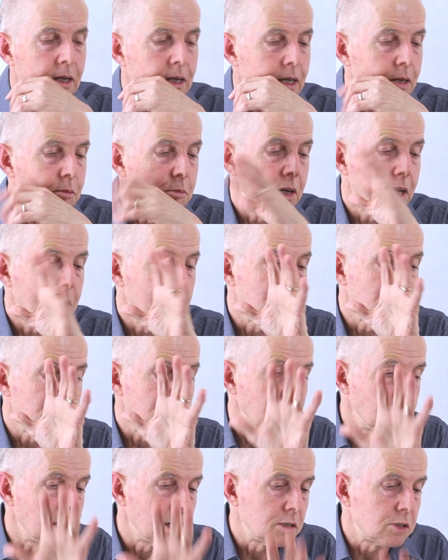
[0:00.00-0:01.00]
I happen to
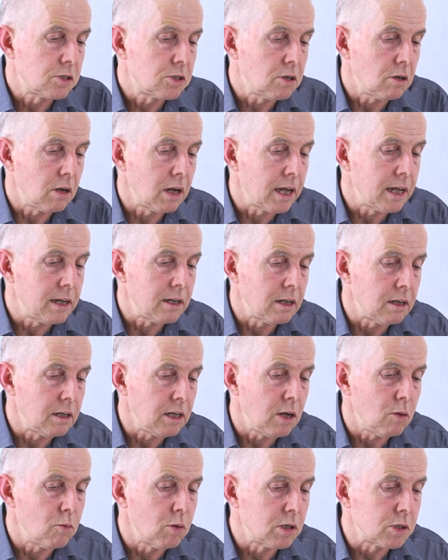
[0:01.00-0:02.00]
think that's too late, and
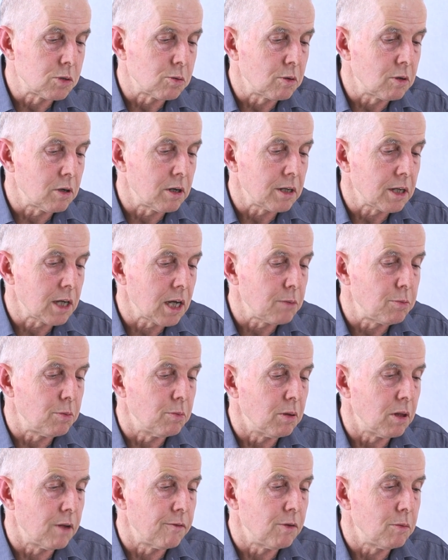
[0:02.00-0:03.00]
year ones were quite
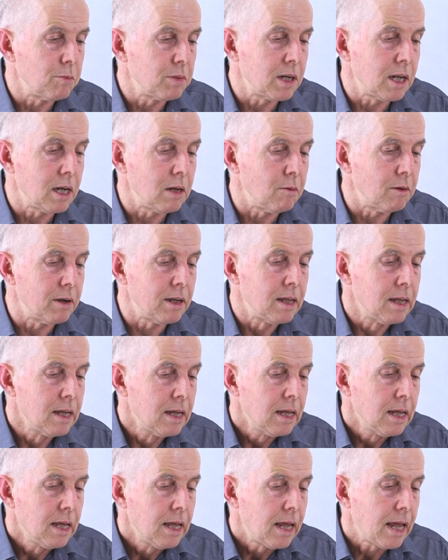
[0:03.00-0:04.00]
capable of it, but anyway.
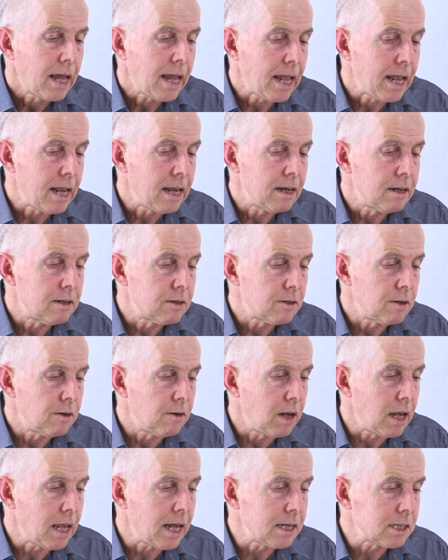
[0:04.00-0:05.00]
And
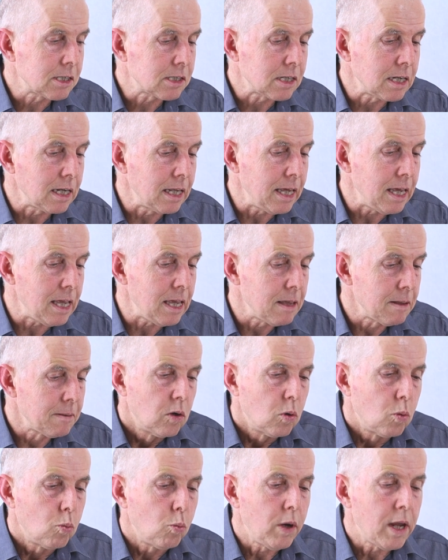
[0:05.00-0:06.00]
lastly,
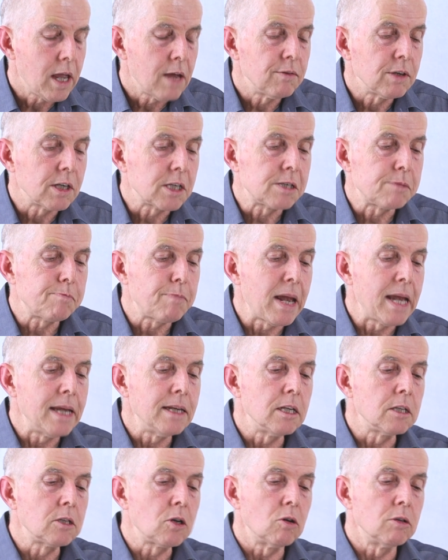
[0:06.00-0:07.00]
we have
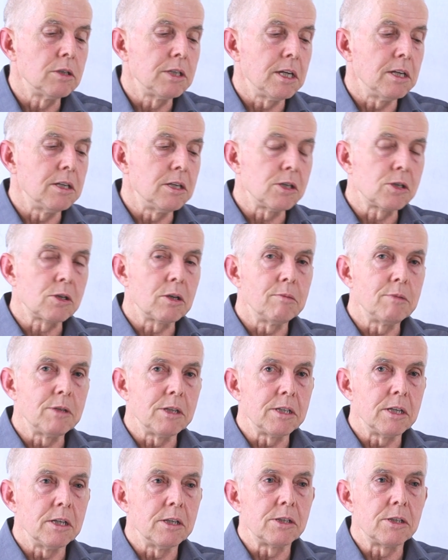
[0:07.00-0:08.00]
expanded content
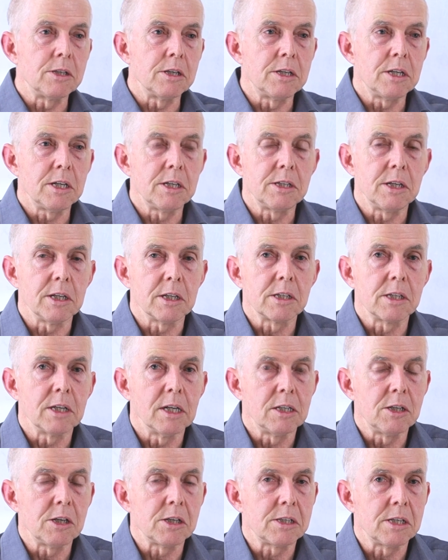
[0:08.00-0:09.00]
descriptors in statistics,
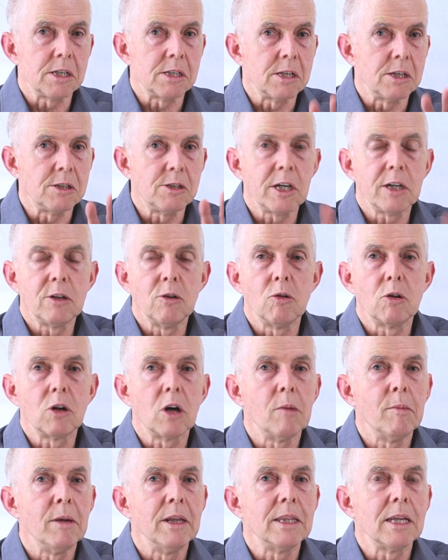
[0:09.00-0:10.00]
and just as a general
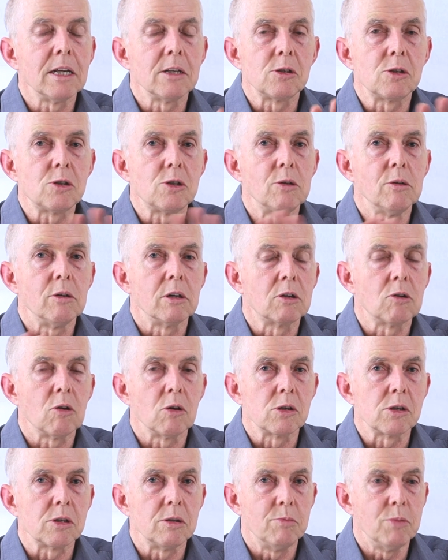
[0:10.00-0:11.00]
comment, that's true
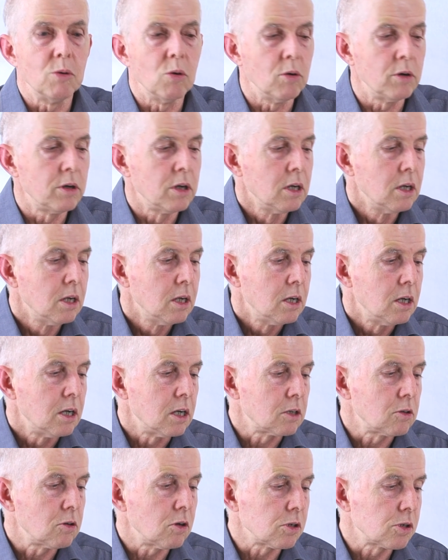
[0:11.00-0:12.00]
across the board,
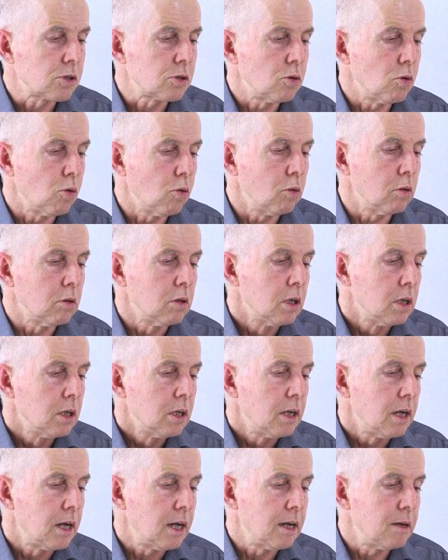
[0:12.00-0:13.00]
across all
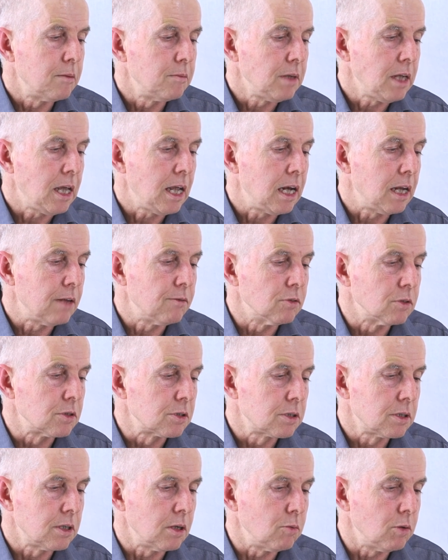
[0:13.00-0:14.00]
year
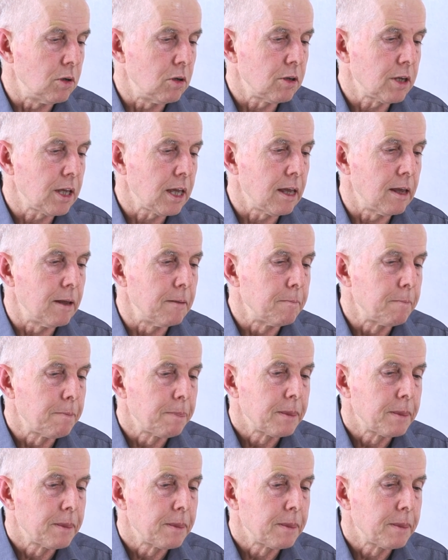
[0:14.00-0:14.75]
levels that we're looking at.